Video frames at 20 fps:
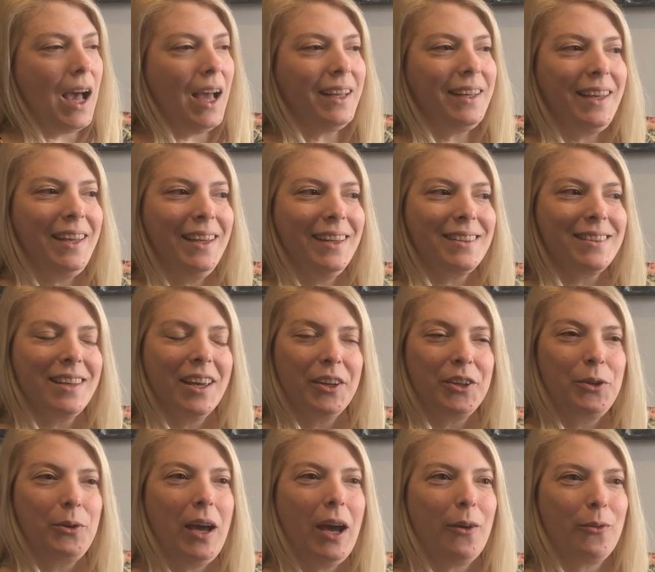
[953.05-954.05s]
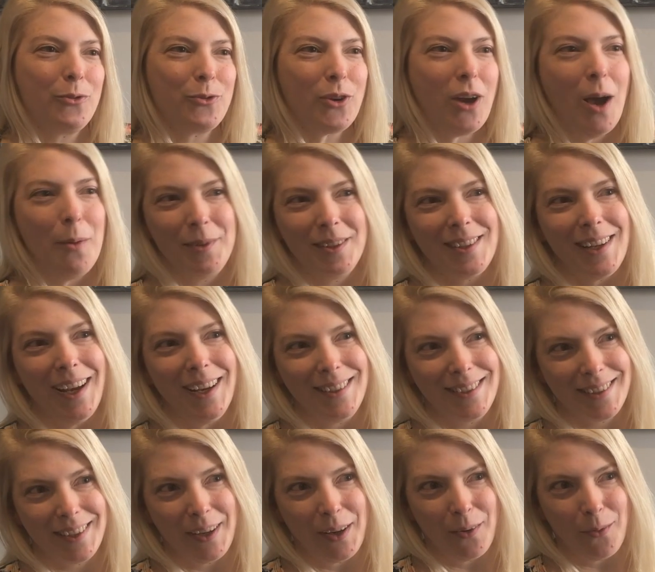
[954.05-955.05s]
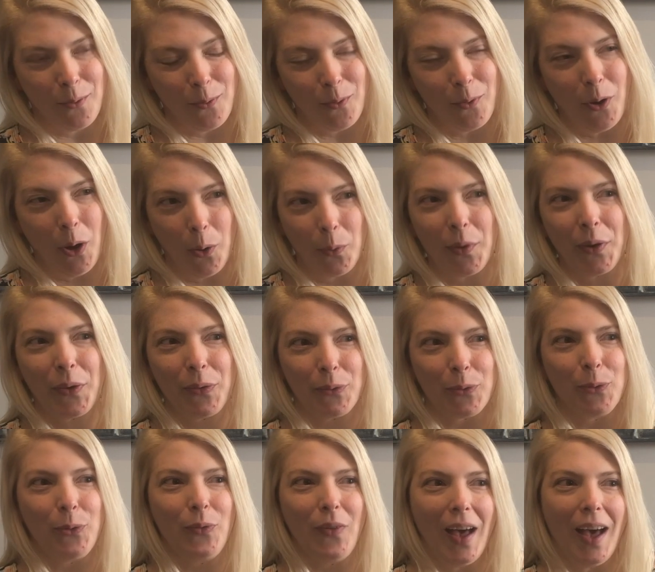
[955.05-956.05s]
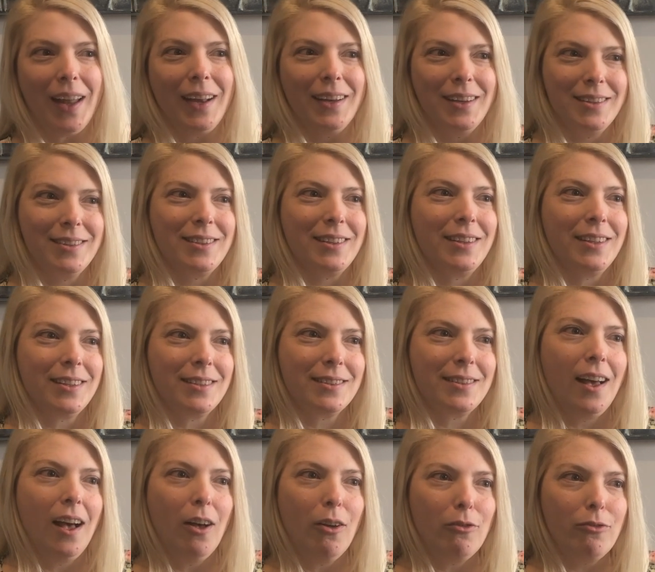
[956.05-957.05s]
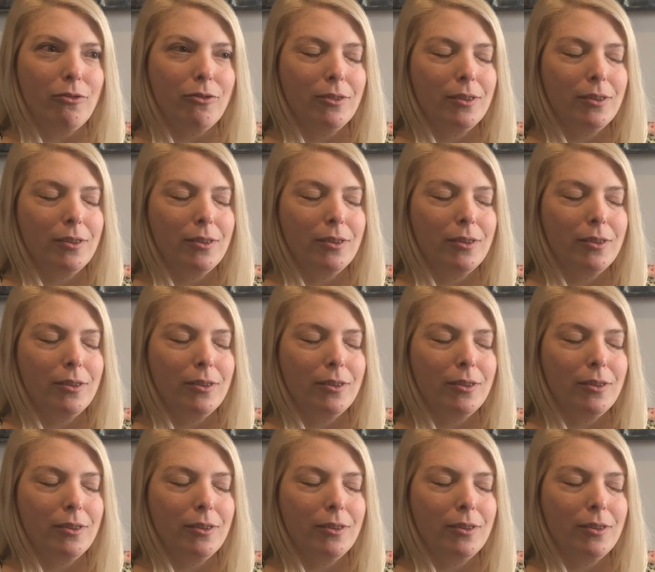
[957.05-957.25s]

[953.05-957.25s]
can't tell you how traumatizing going through that is in itself.